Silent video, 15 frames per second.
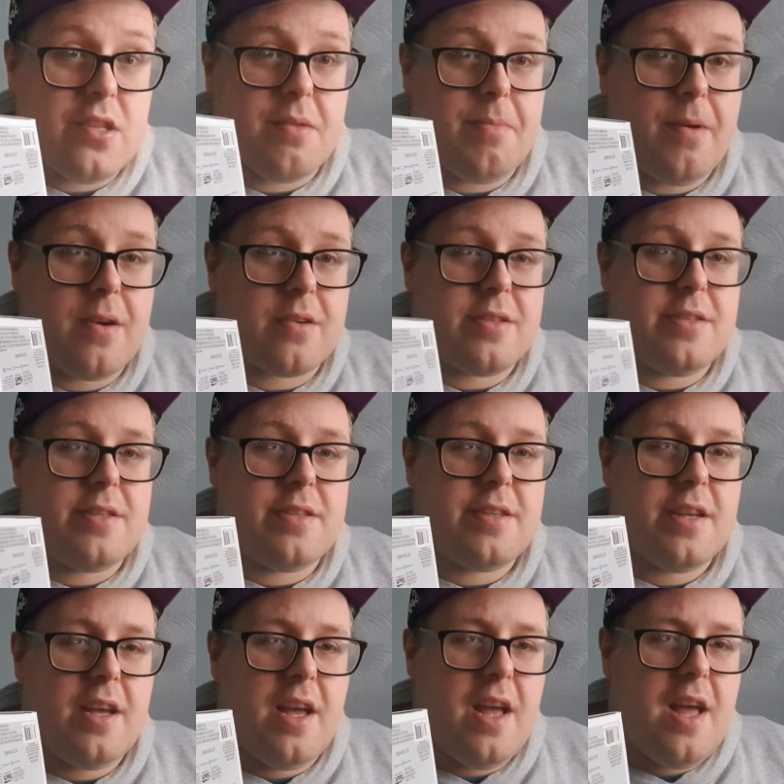of the boxes.
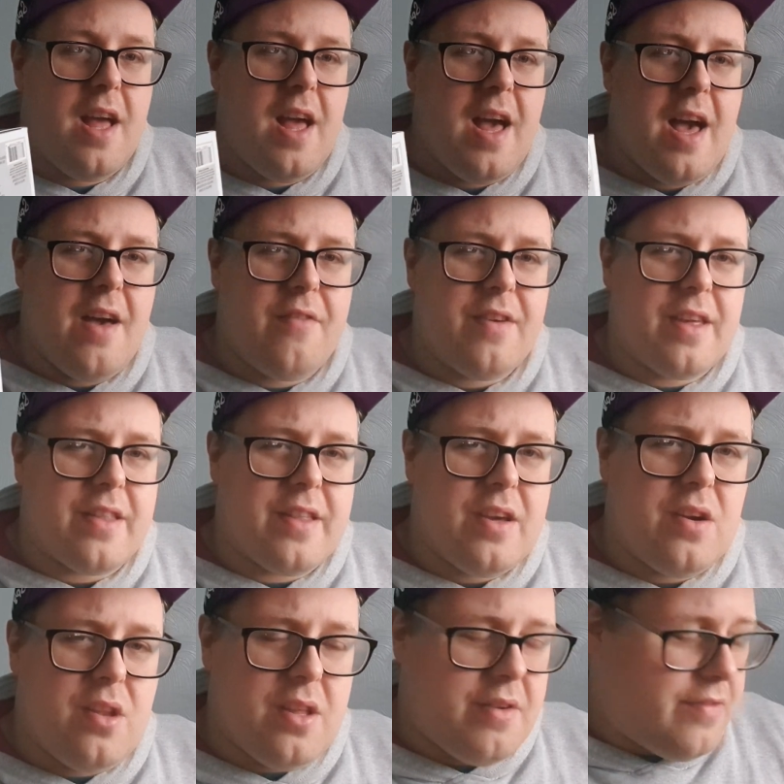I think
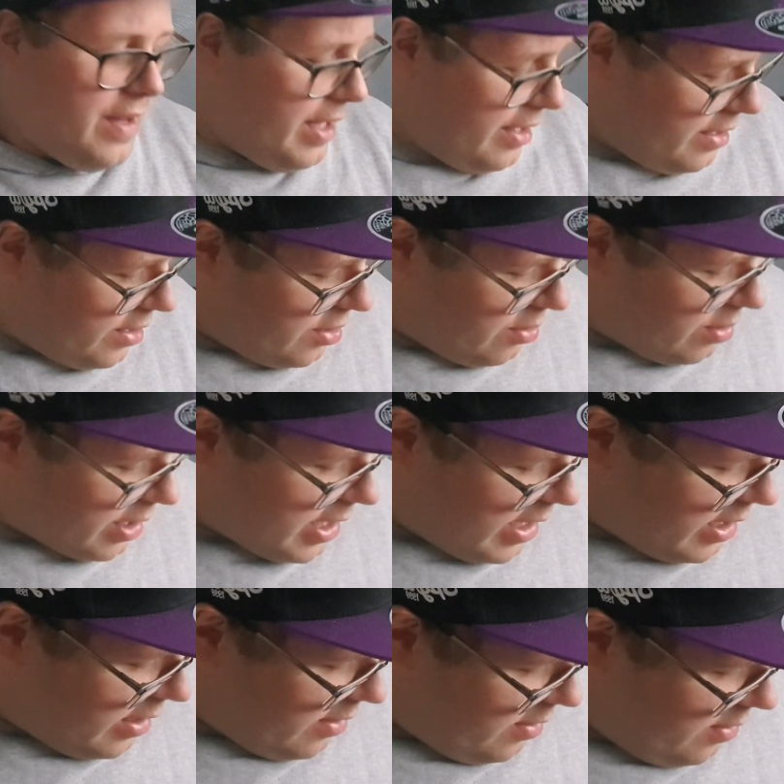the only thing you don't
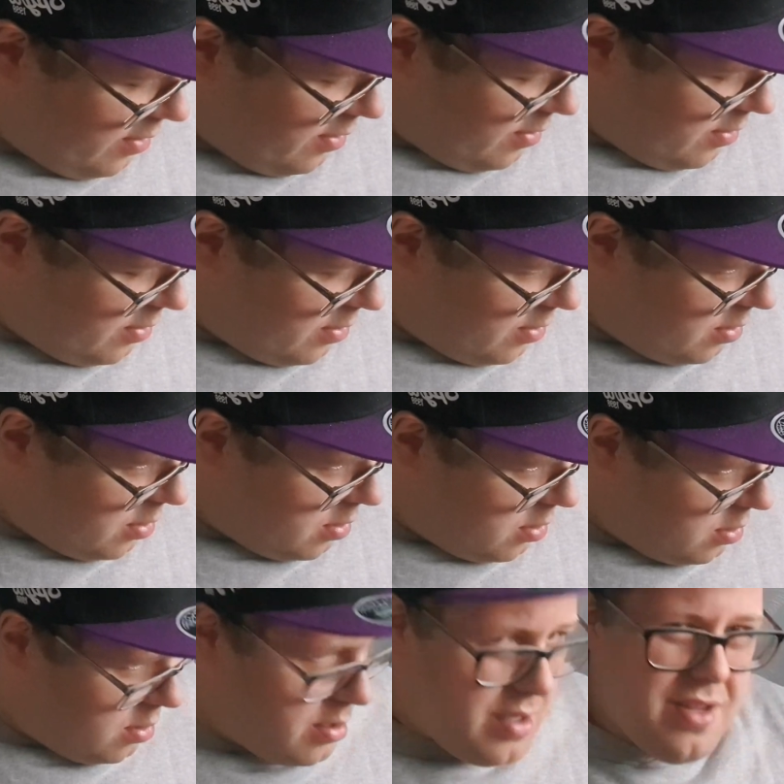get,
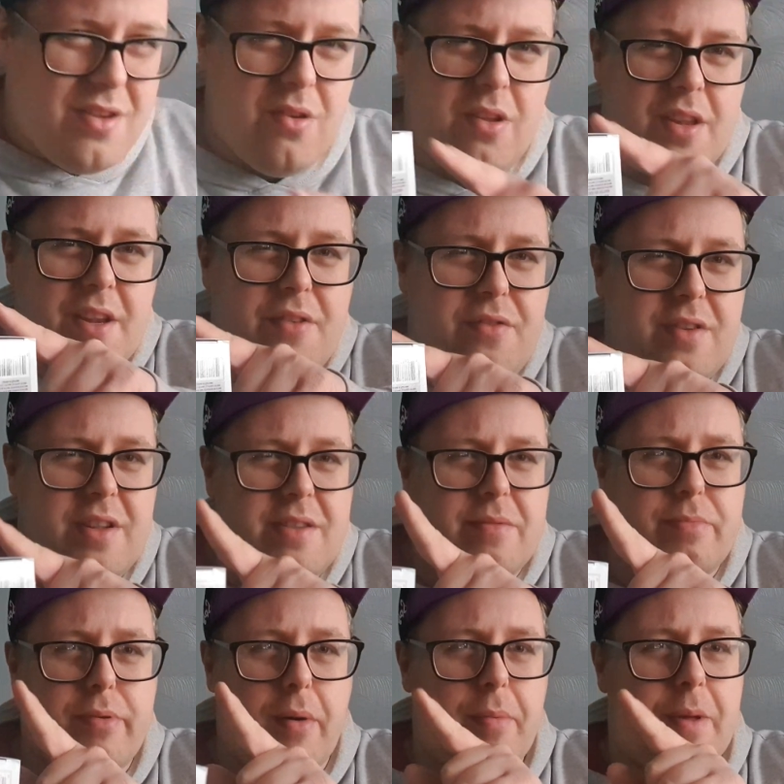only difference is
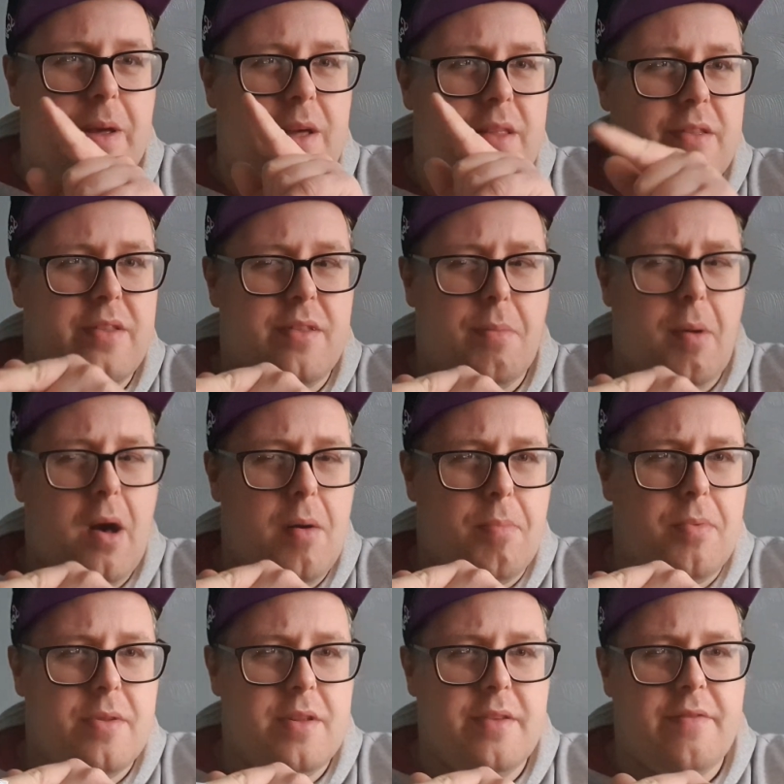probably the
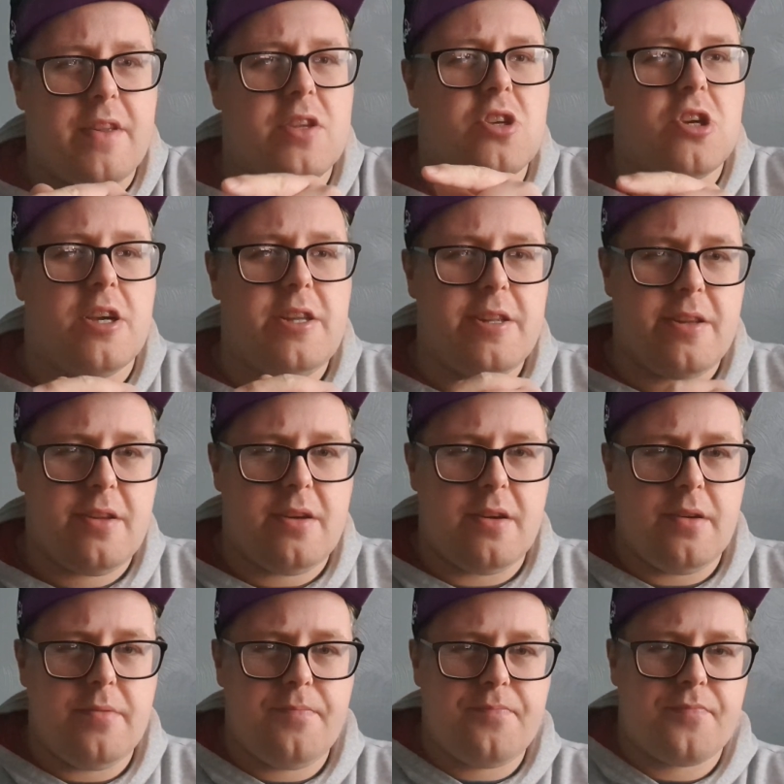pop, if it's chase or not.
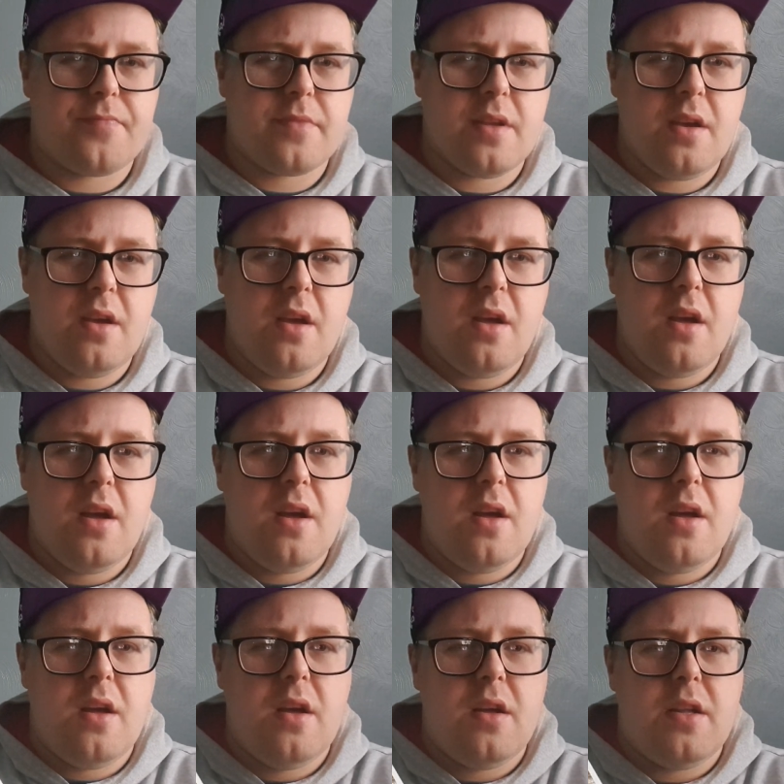
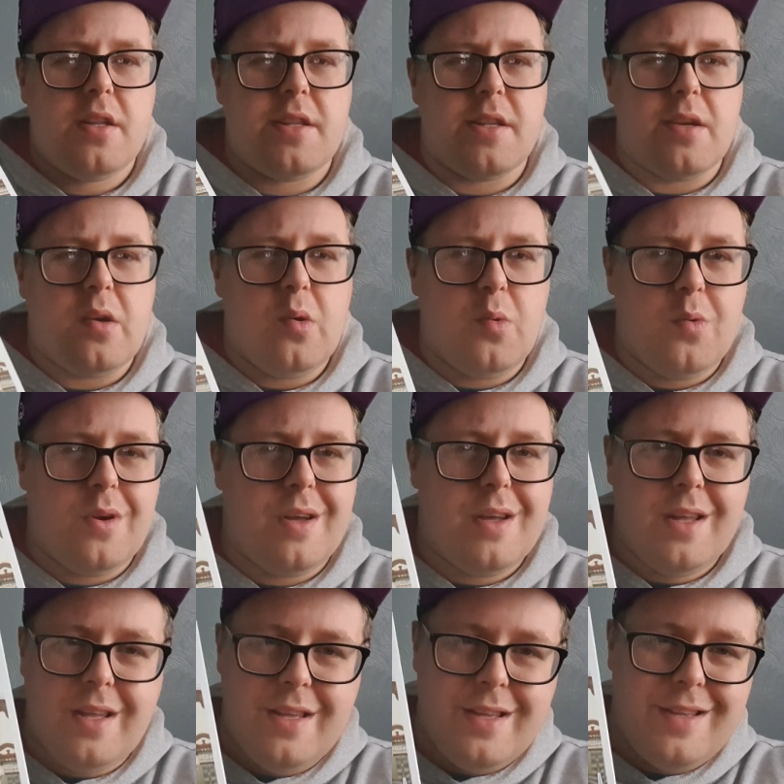So
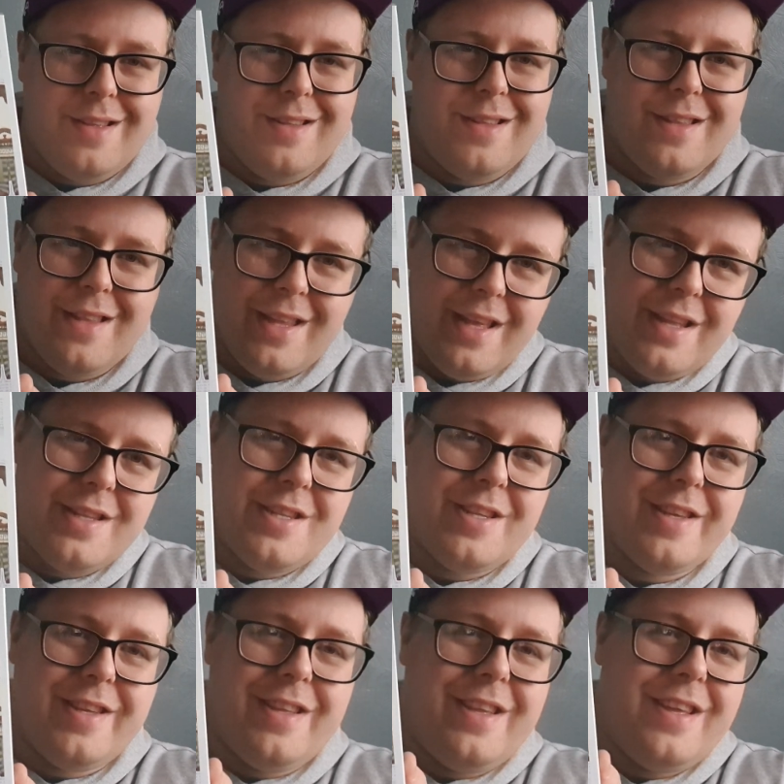let's